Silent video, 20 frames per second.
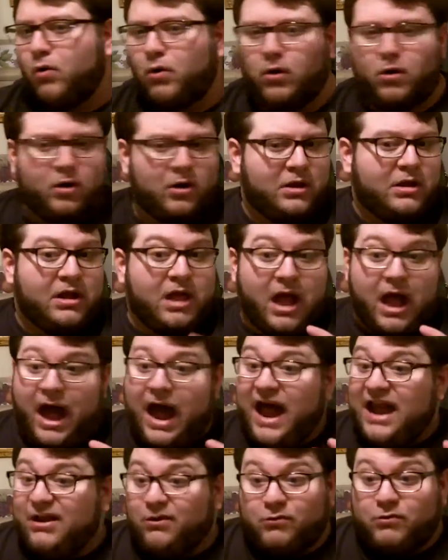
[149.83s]
or
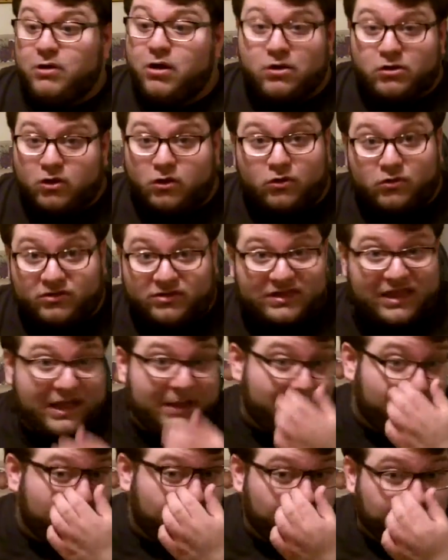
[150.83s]
I don't know the whole
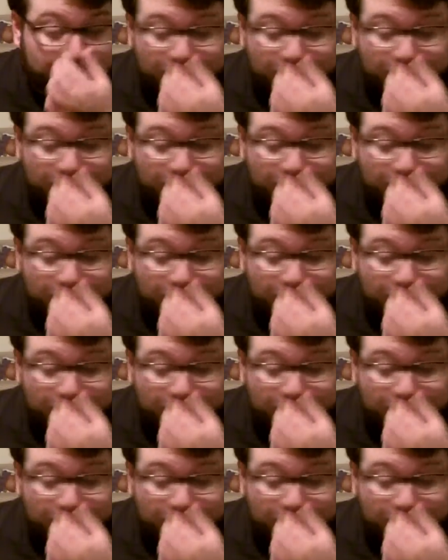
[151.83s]
thing.